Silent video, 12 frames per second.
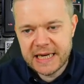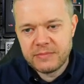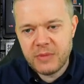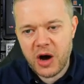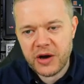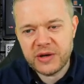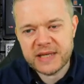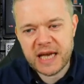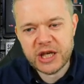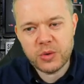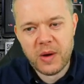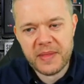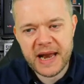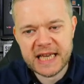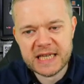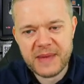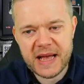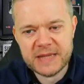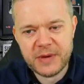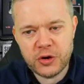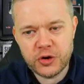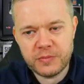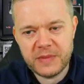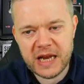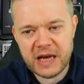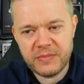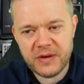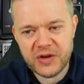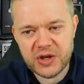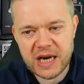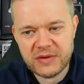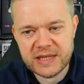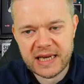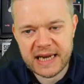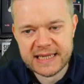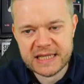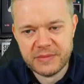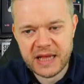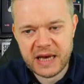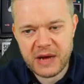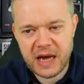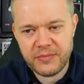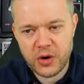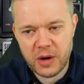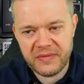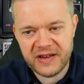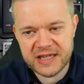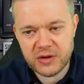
Mark, you said you want the net spend to be 100 million, but for Chelsea last summer they made profit.